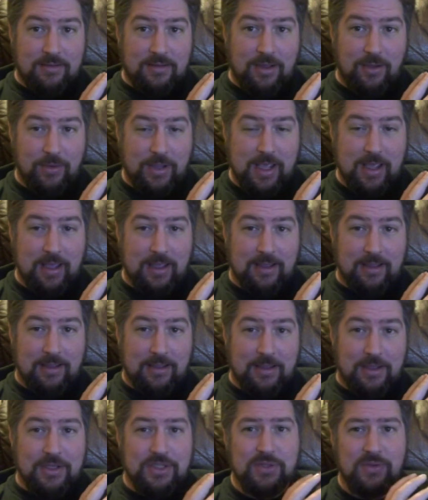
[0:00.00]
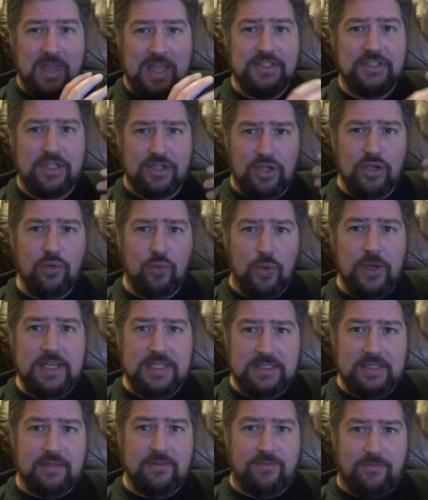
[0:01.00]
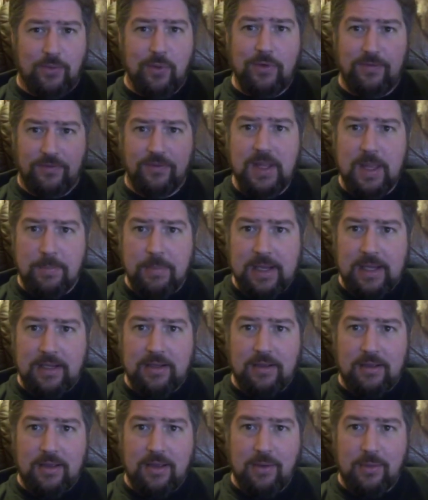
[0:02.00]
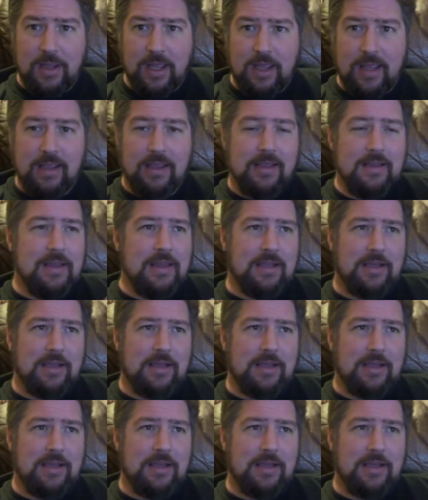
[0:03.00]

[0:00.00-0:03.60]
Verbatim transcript: Okay? So that's a good reason for flipping, okay?